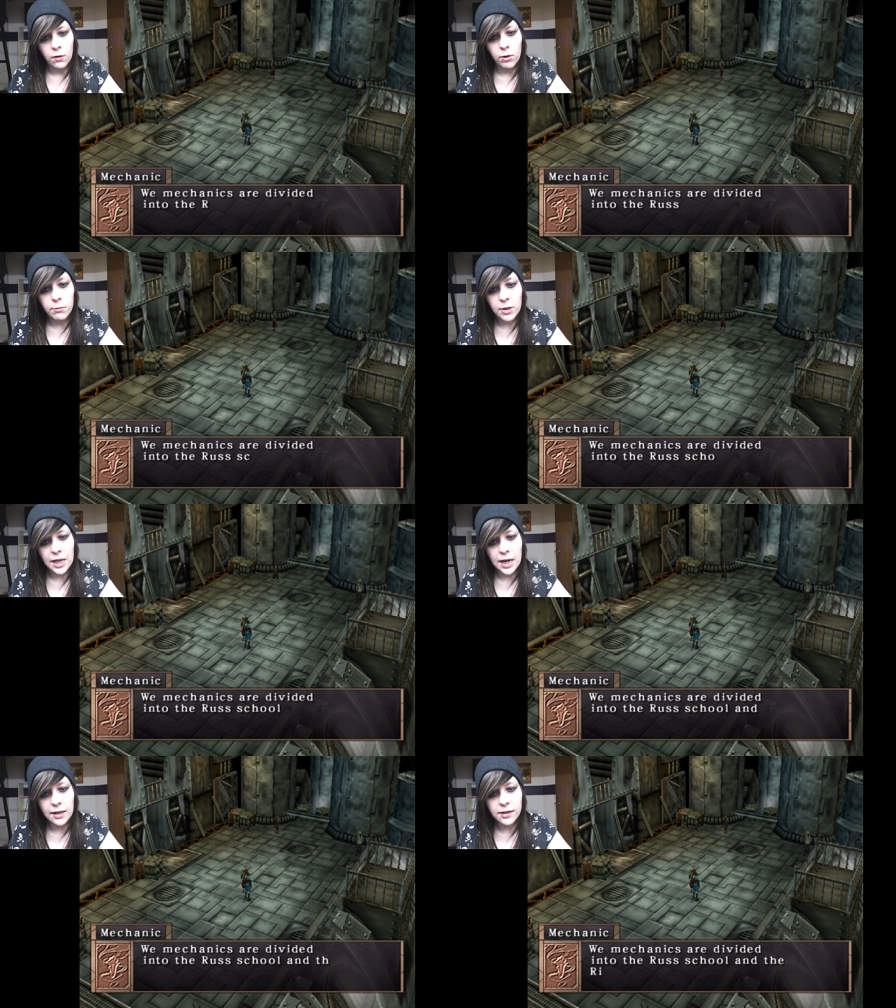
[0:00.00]
We
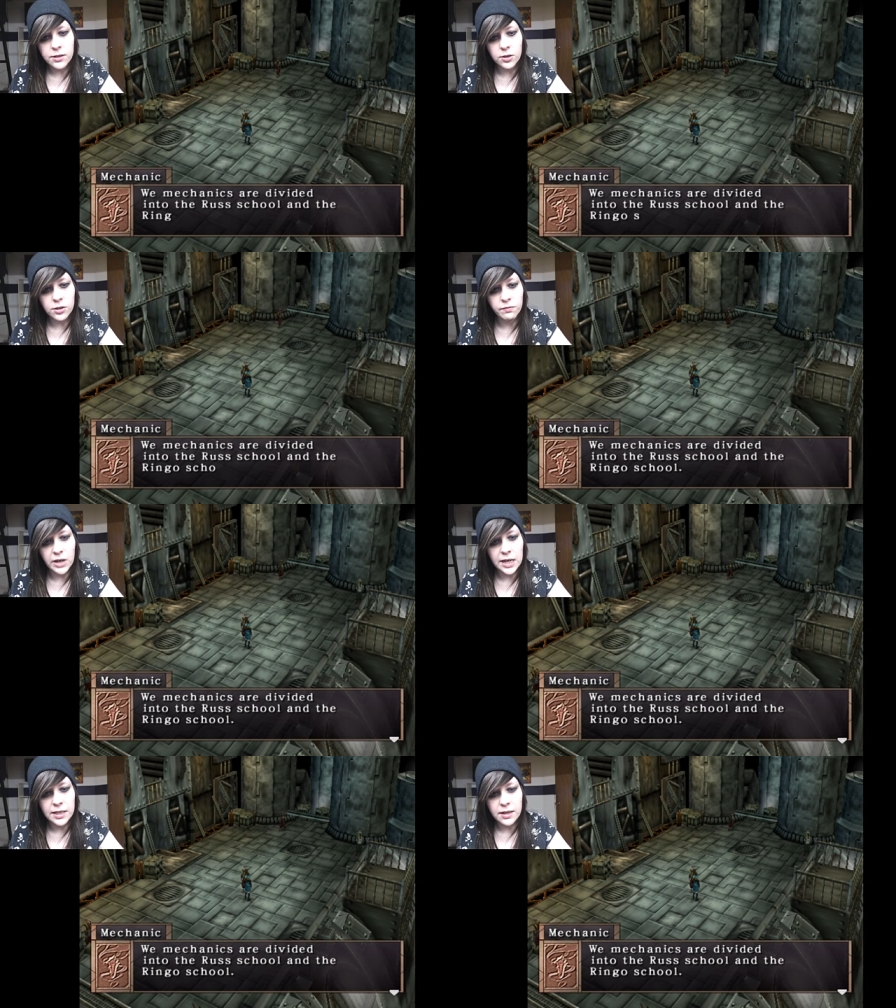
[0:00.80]
mechanics are
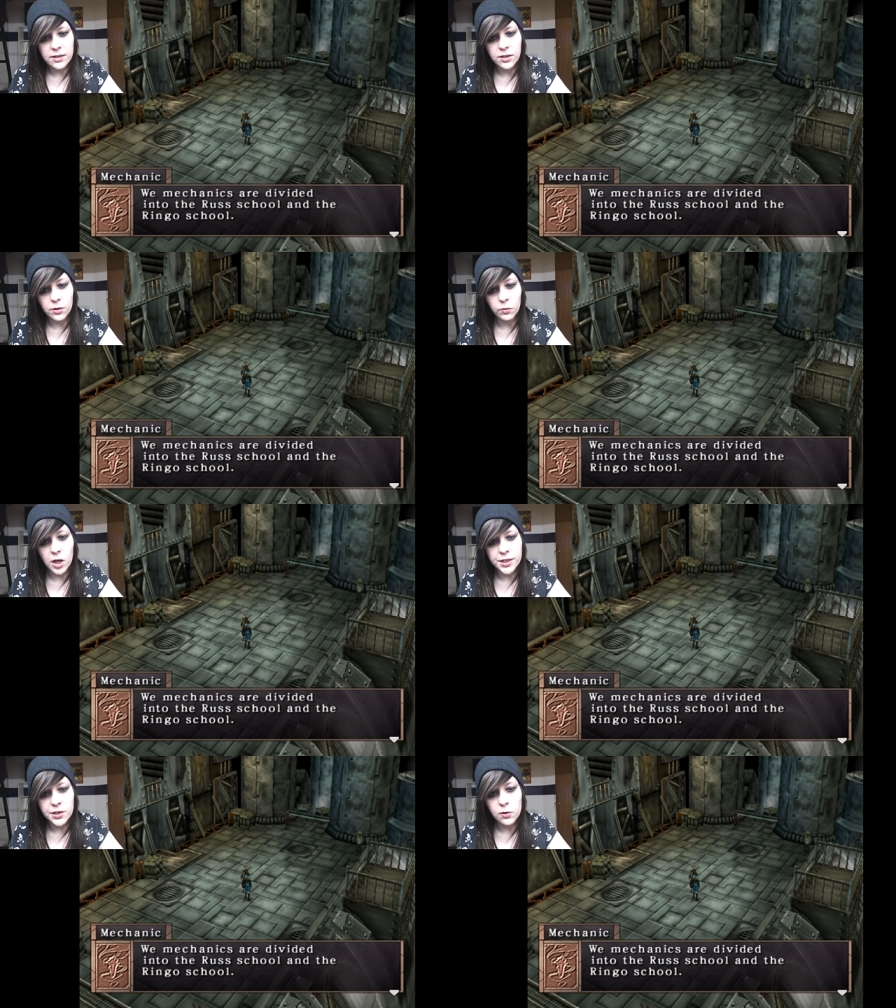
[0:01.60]
divided into the
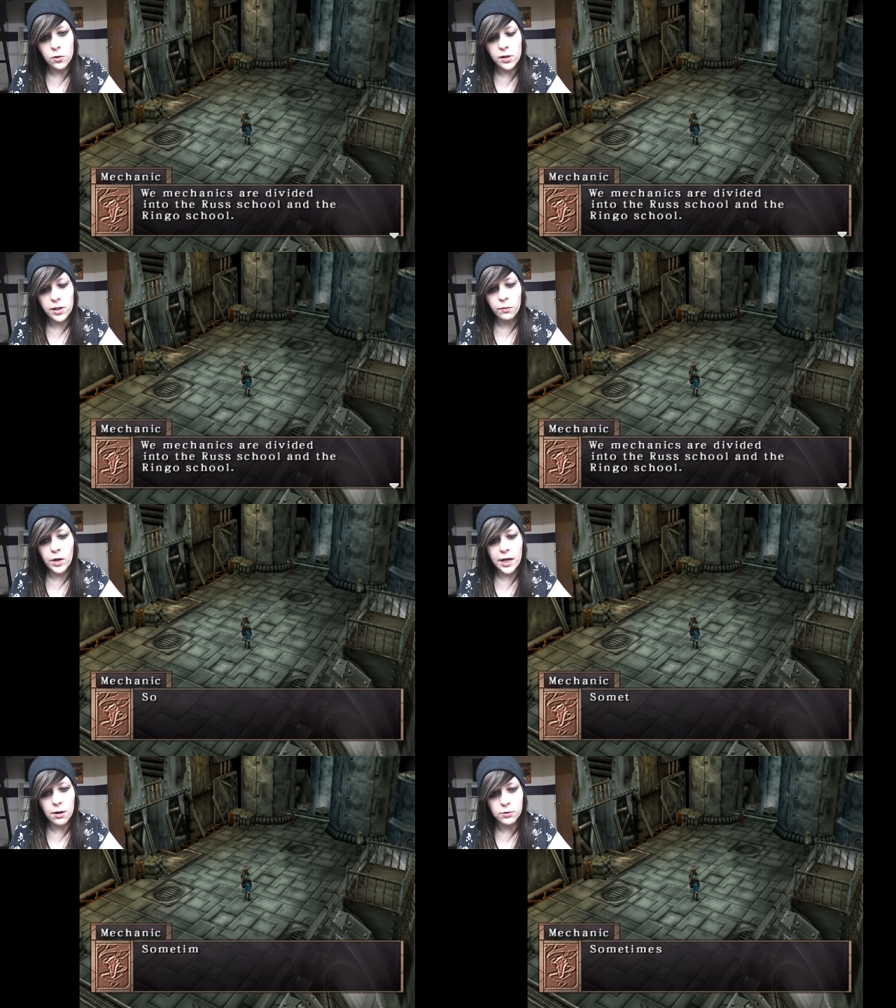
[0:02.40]
Russ school and the
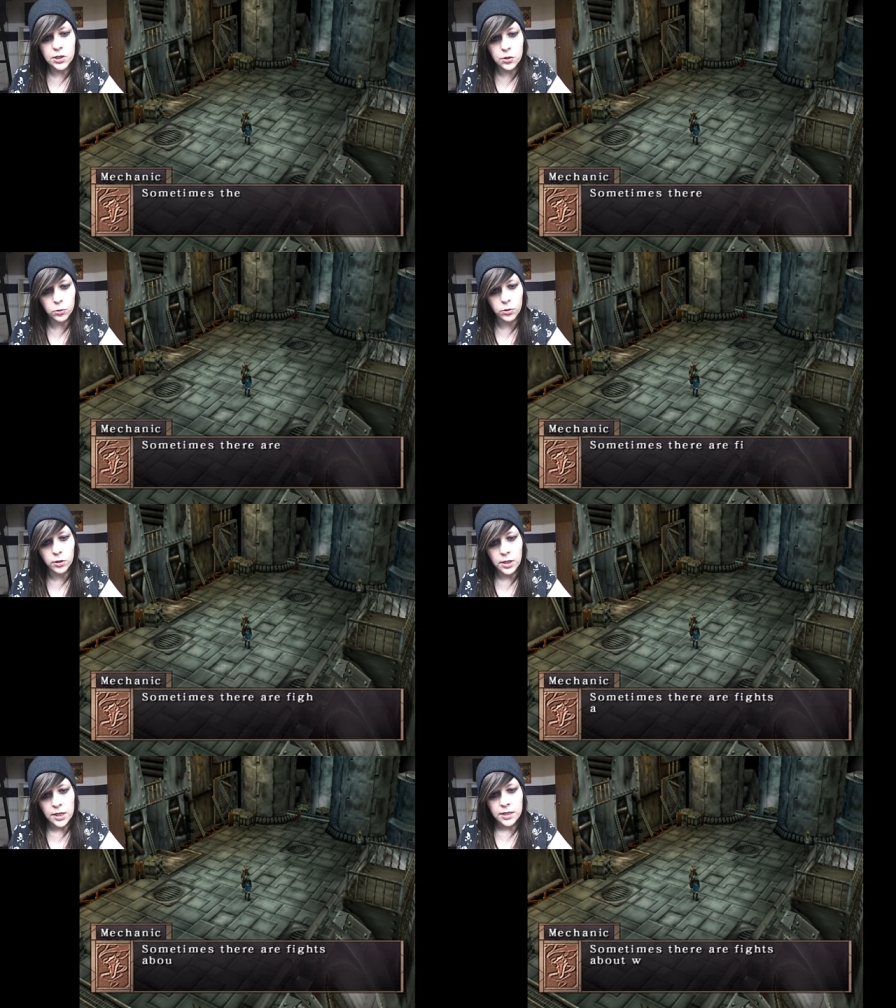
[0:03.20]
Ringo school.
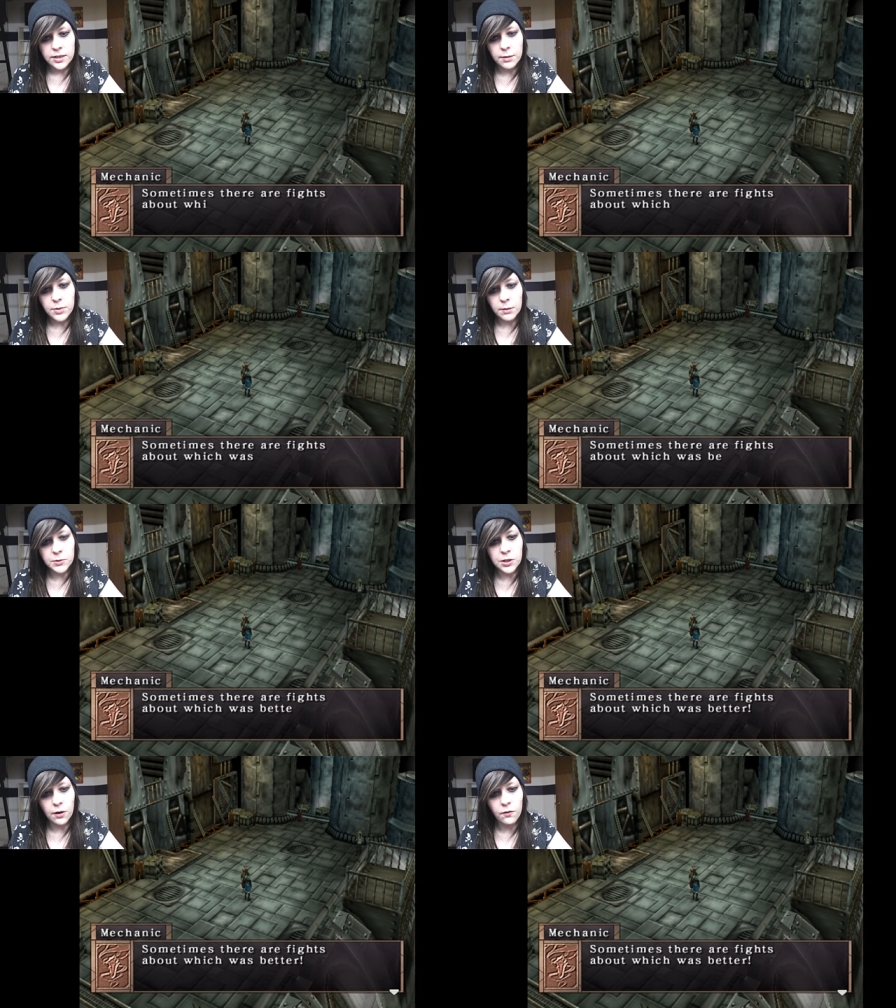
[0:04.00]

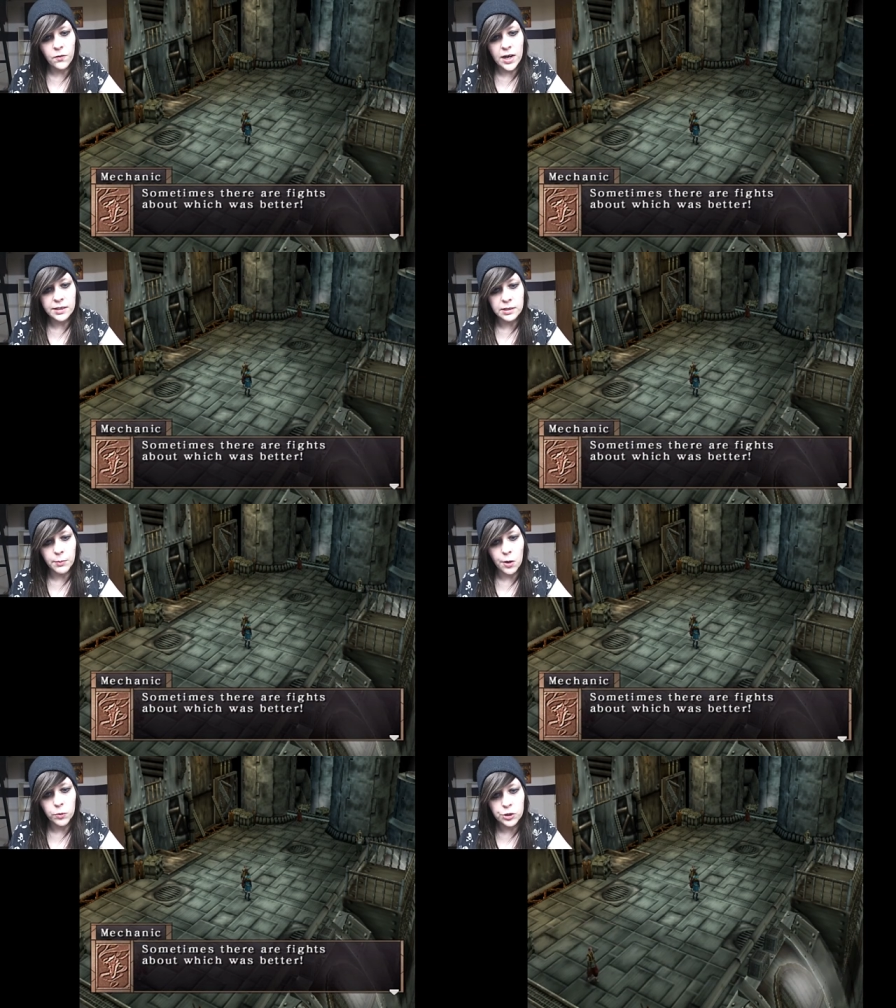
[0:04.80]
Sometimes there are fights
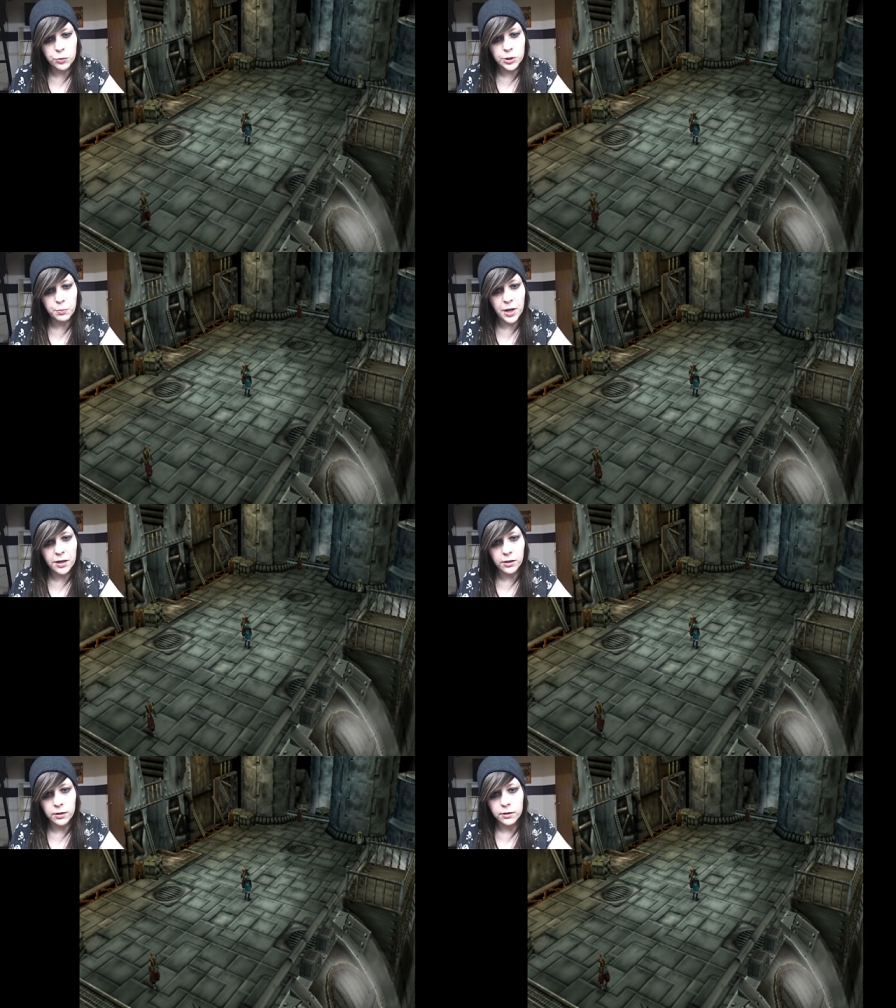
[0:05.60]
about which was better.